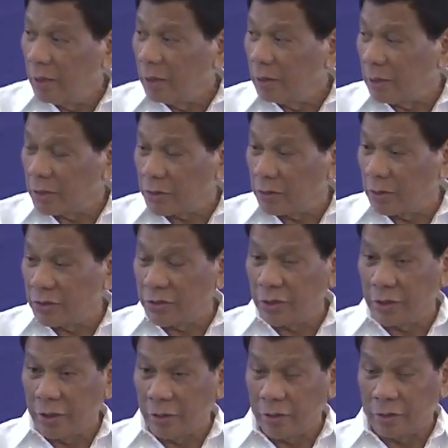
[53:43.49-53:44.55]
National
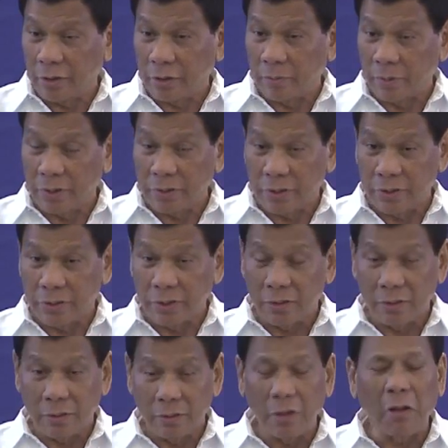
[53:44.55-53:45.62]
Security Advisor, said,
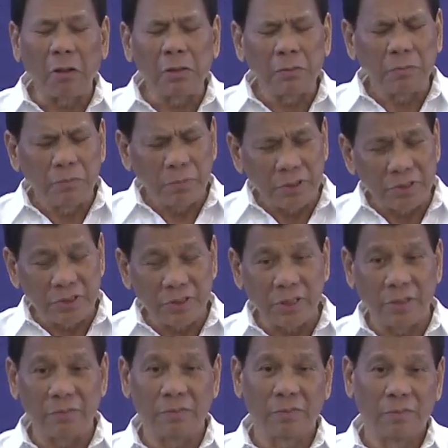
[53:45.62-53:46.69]
please
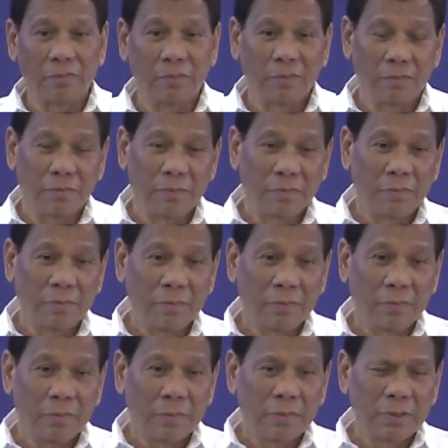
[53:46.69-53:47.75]
stop.
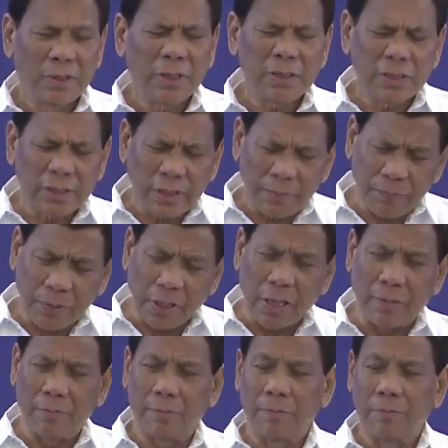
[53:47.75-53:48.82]
Just keep calm.